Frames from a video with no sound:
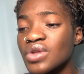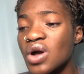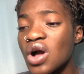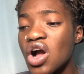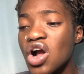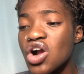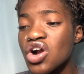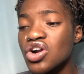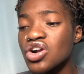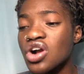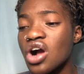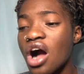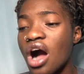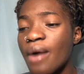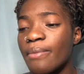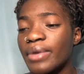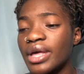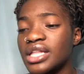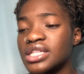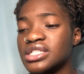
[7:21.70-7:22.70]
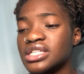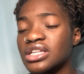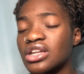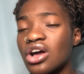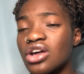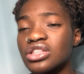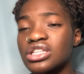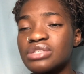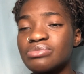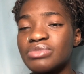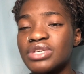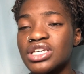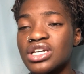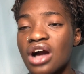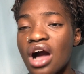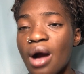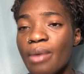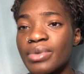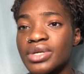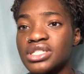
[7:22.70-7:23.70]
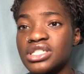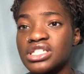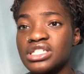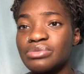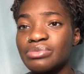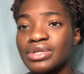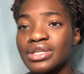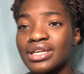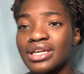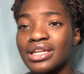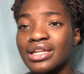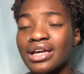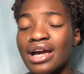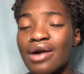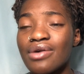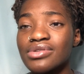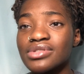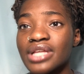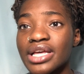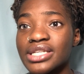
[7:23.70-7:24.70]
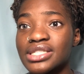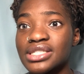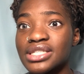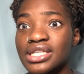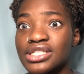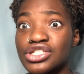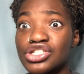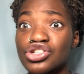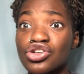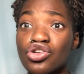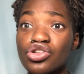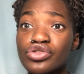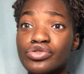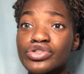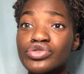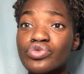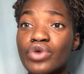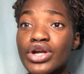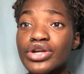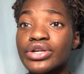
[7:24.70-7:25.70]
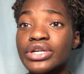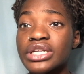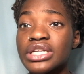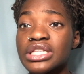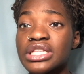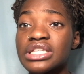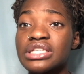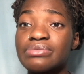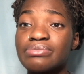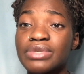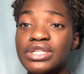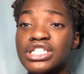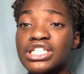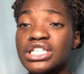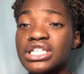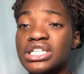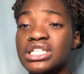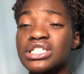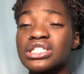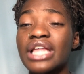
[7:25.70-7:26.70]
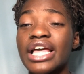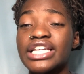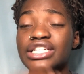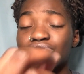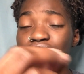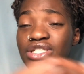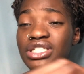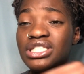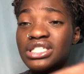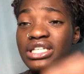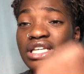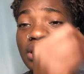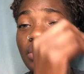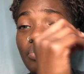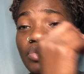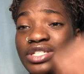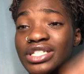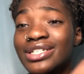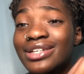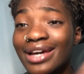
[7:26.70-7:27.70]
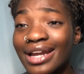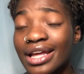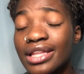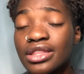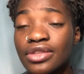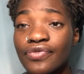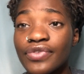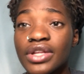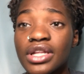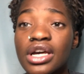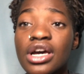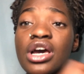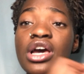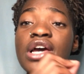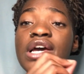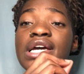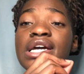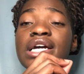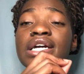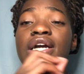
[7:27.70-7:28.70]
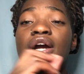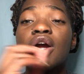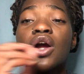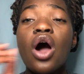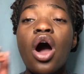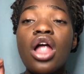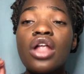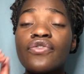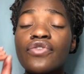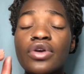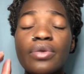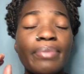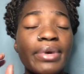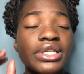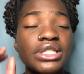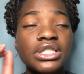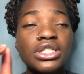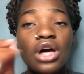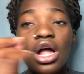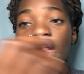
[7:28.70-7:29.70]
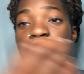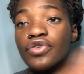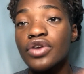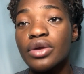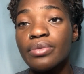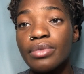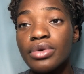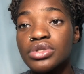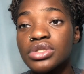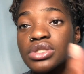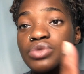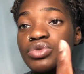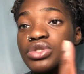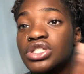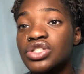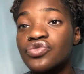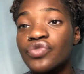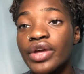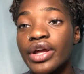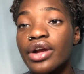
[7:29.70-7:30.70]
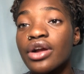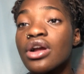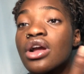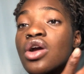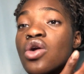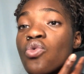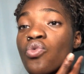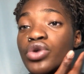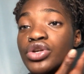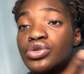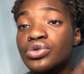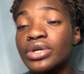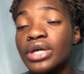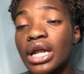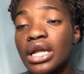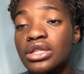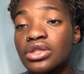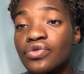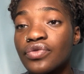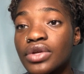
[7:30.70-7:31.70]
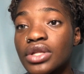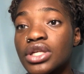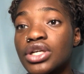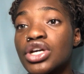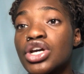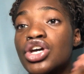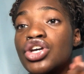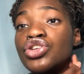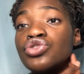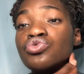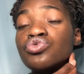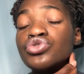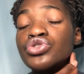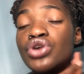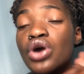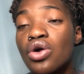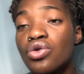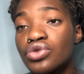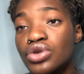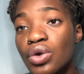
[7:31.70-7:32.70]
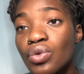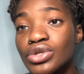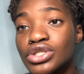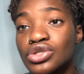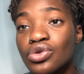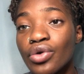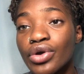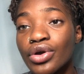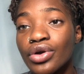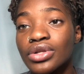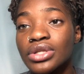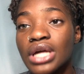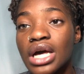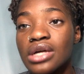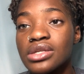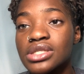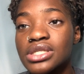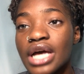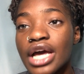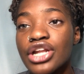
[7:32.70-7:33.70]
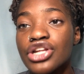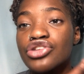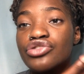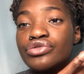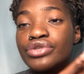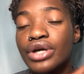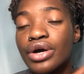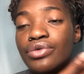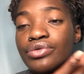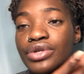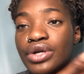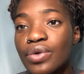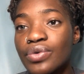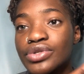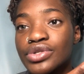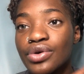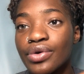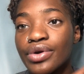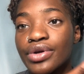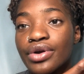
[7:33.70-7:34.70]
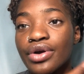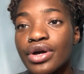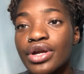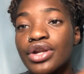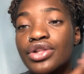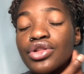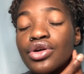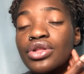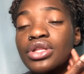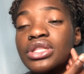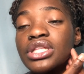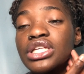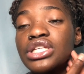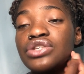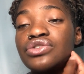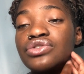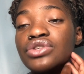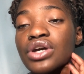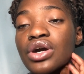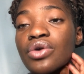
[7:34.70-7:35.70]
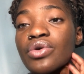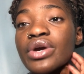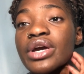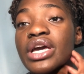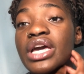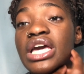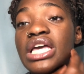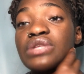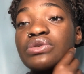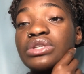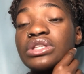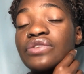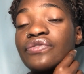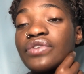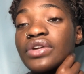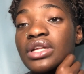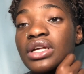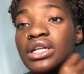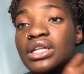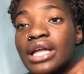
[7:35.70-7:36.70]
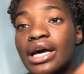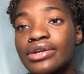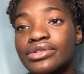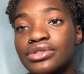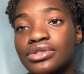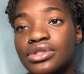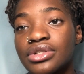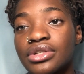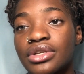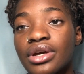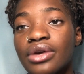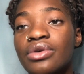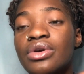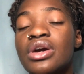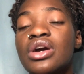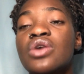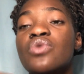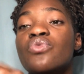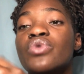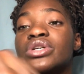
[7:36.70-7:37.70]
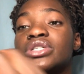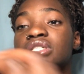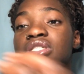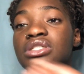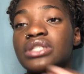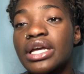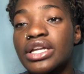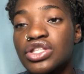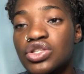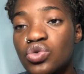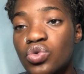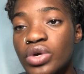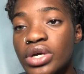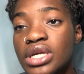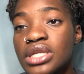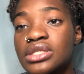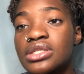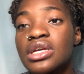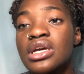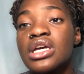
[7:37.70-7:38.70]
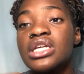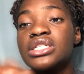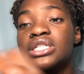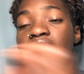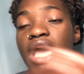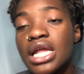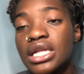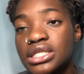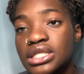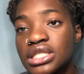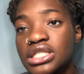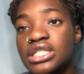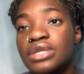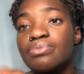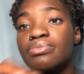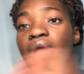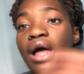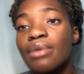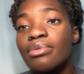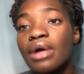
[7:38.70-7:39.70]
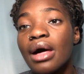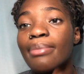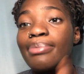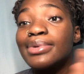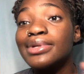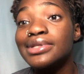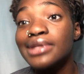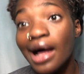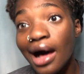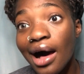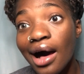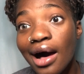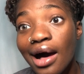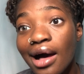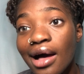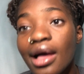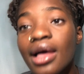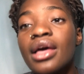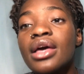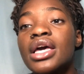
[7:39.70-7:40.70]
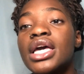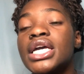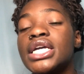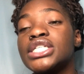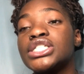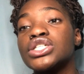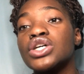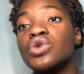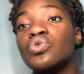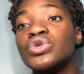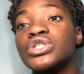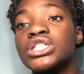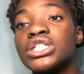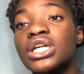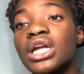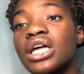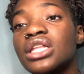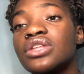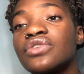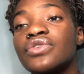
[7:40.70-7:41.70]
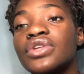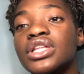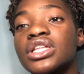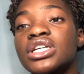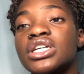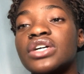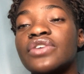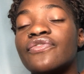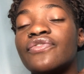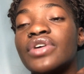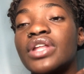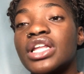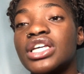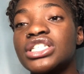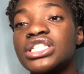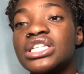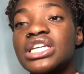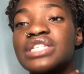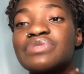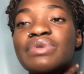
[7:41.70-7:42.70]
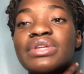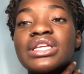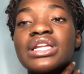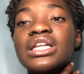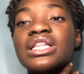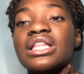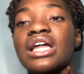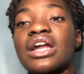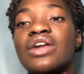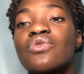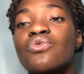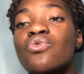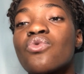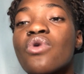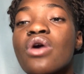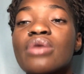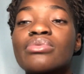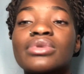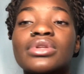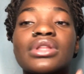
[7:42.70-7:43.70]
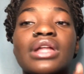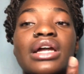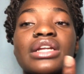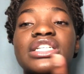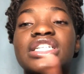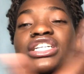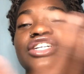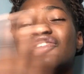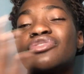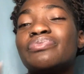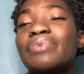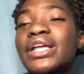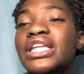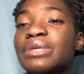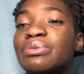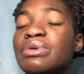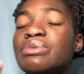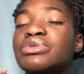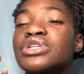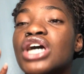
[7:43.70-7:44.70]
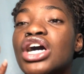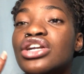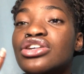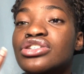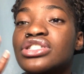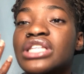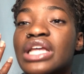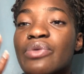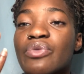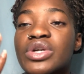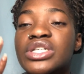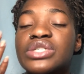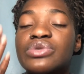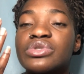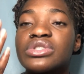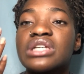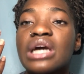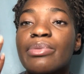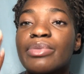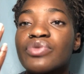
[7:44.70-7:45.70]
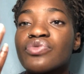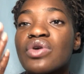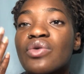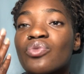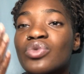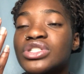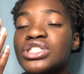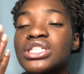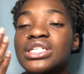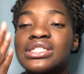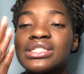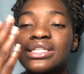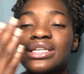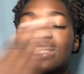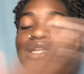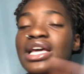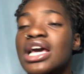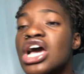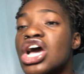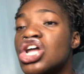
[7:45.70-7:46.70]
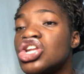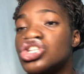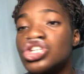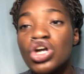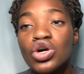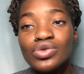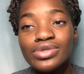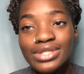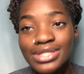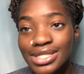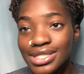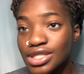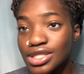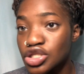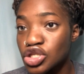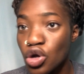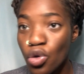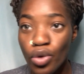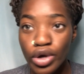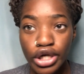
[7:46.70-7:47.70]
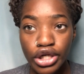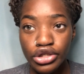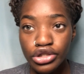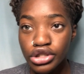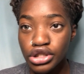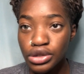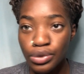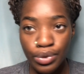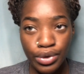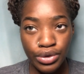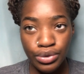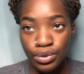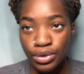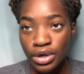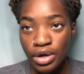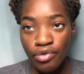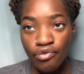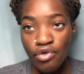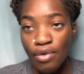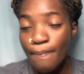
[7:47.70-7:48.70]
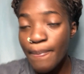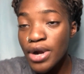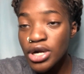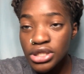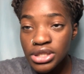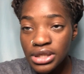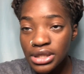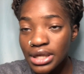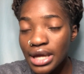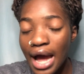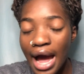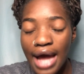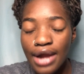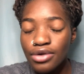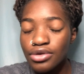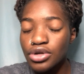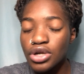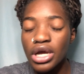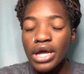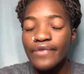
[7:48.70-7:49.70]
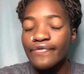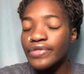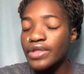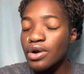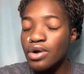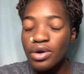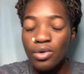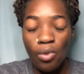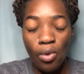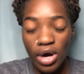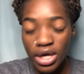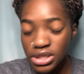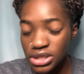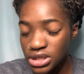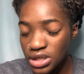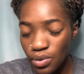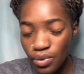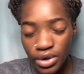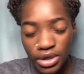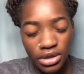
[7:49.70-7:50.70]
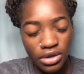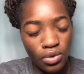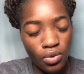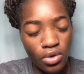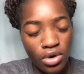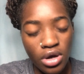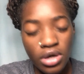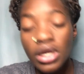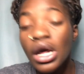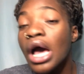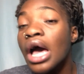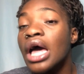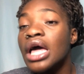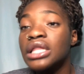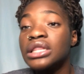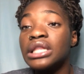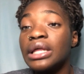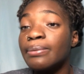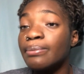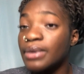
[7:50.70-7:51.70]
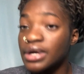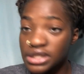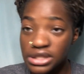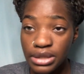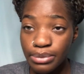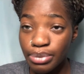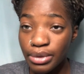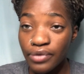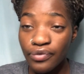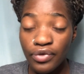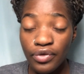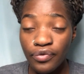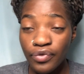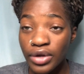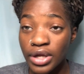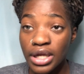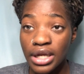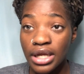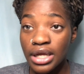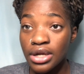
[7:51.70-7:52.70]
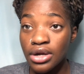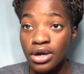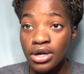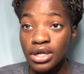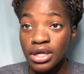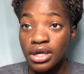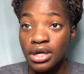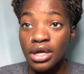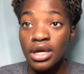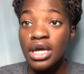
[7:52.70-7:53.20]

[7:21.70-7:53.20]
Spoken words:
her comments and all these mean comments she's been getting. I was like, sis, the only reason why you're getting these mean, she did, like, when she said that when she got out of the villa, basically all of her emotions, which is fair. When you get out of the villa, you don't know what's going on the outside. You don't know what's going on. The only thing you know is what the villa allows you to know, which is, like, tweets, challenges, blah, blah, blah. And so when she got out the villa, she expected a lot of warmth, she expected people to understand where she was coming from with Justine. No, sis, no one understood where you were coming from. Personally, I don't know. If there was someone in the world, they must have been from freaking Antarctica.